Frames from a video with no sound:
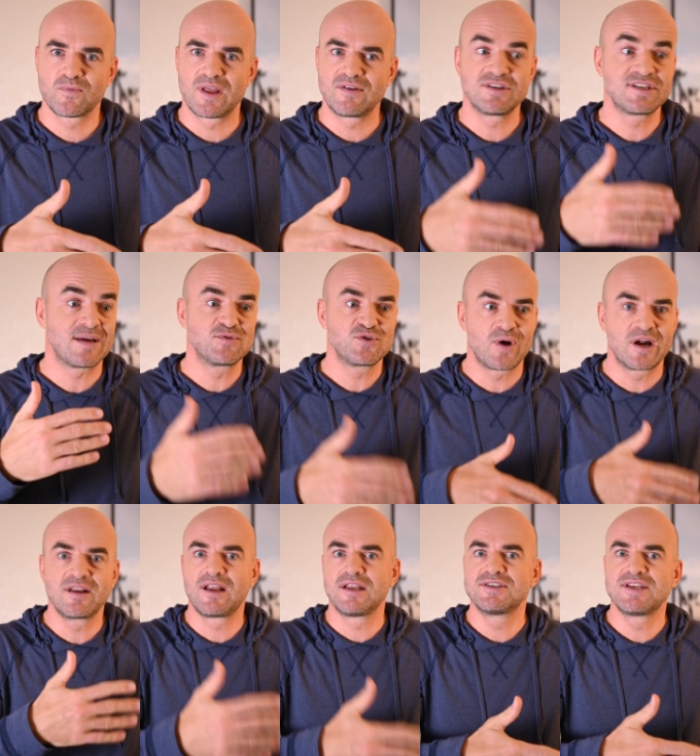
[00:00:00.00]
every time
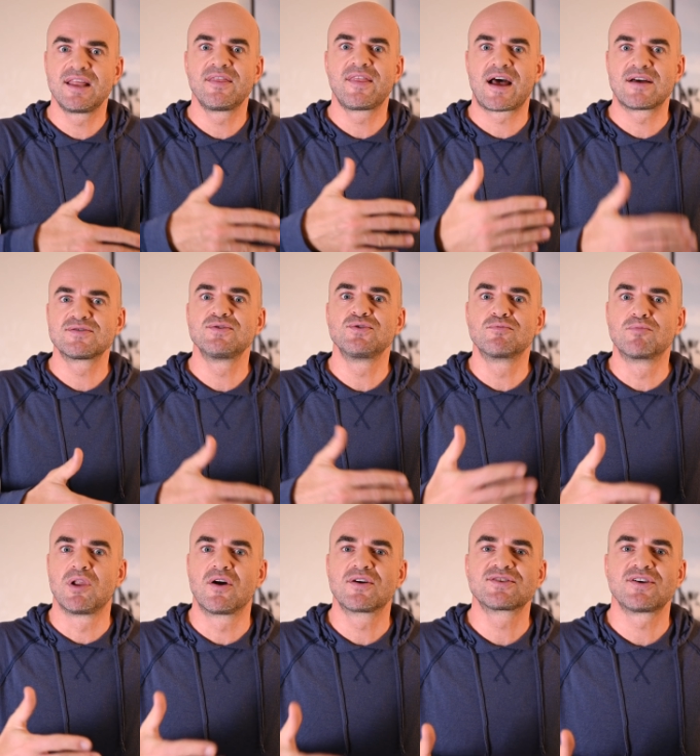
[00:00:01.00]
210,000 new
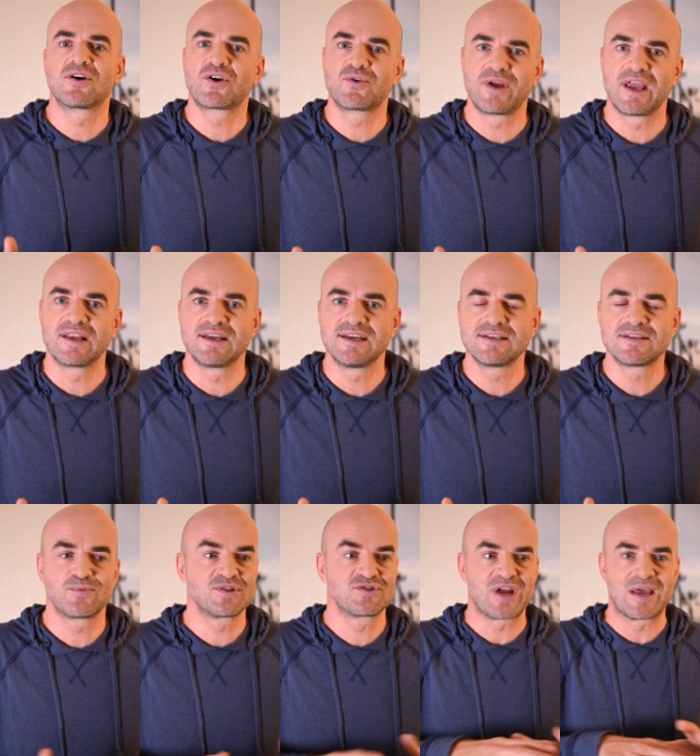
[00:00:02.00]
blocks are created,
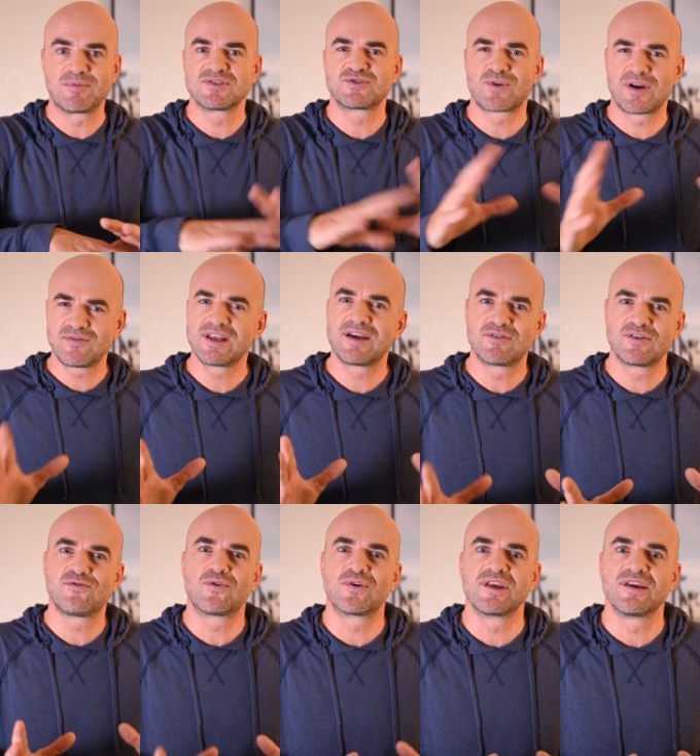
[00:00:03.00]
which happens roughly every
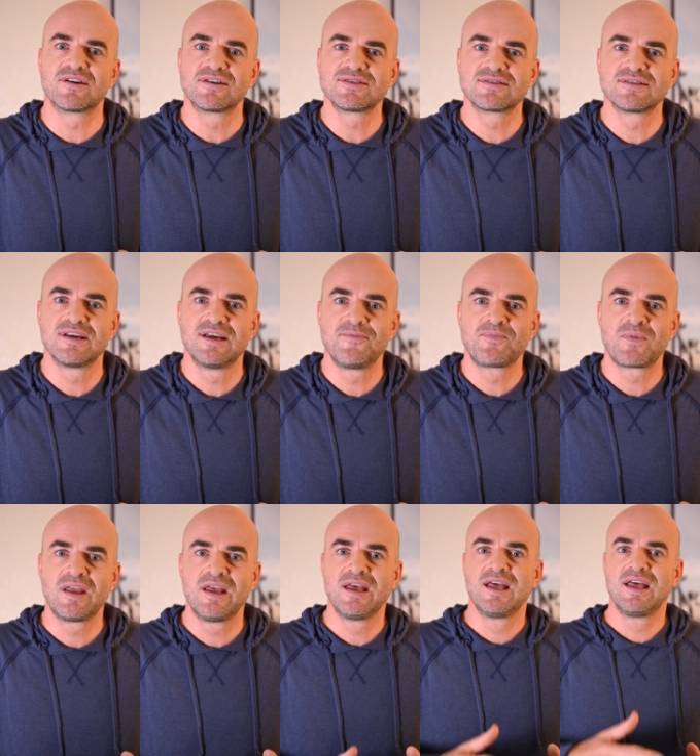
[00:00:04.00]
4 years,
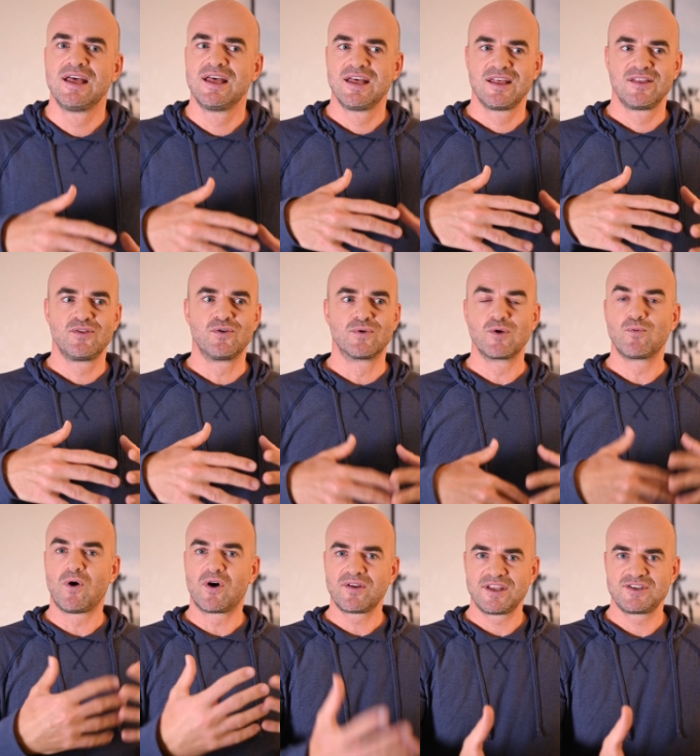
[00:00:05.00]
the
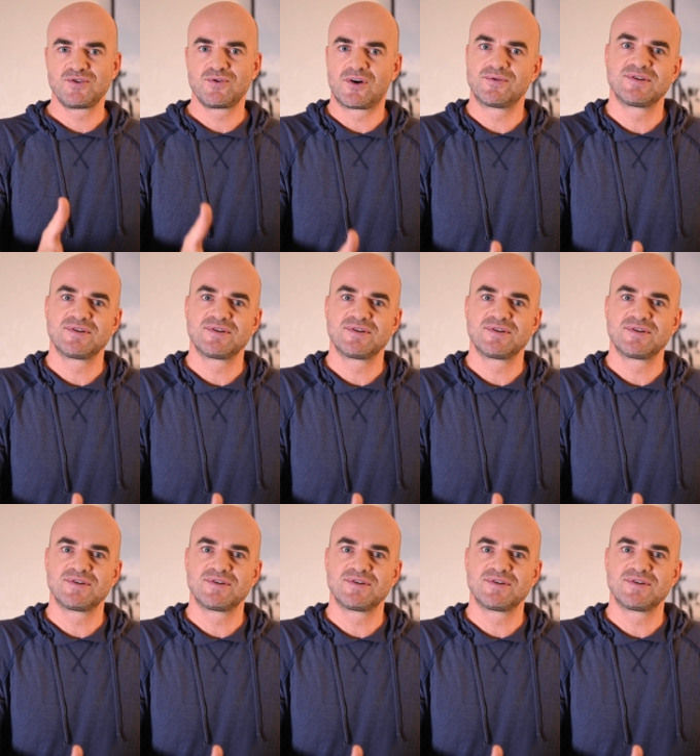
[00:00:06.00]
reward that you are